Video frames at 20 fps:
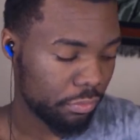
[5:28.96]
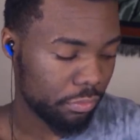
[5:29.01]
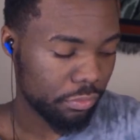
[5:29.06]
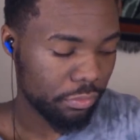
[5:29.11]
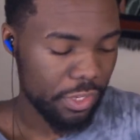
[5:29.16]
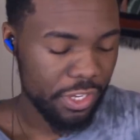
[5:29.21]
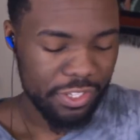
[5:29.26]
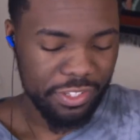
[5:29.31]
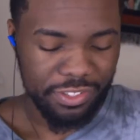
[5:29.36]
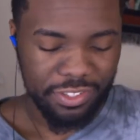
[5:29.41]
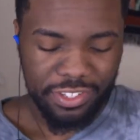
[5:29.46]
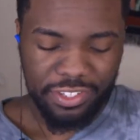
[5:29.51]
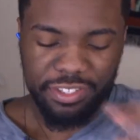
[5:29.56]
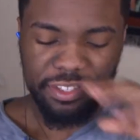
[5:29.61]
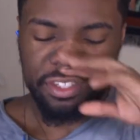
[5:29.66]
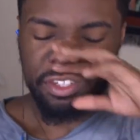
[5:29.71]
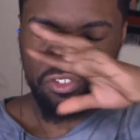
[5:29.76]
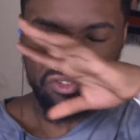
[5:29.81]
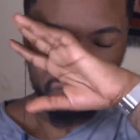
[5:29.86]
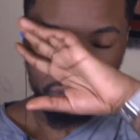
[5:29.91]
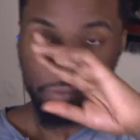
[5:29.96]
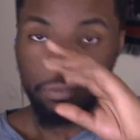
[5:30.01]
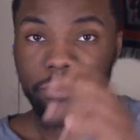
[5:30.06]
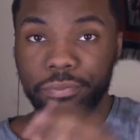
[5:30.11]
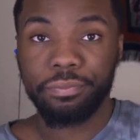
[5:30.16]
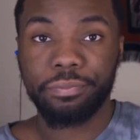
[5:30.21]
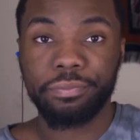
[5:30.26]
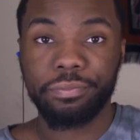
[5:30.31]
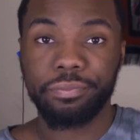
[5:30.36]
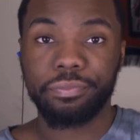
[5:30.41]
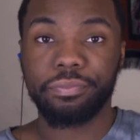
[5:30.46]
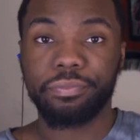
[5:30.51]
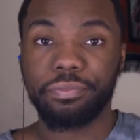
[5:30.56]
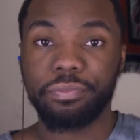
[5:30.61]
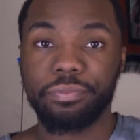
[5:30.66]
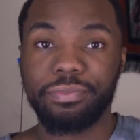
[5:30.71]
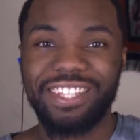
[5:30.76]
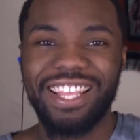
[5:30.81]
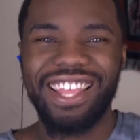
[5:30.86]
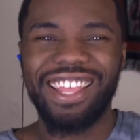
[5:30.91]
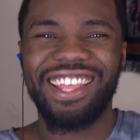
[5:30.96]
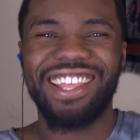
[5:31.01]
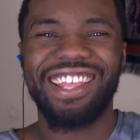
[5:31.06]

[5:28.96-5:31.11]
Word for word: This this is dope. no,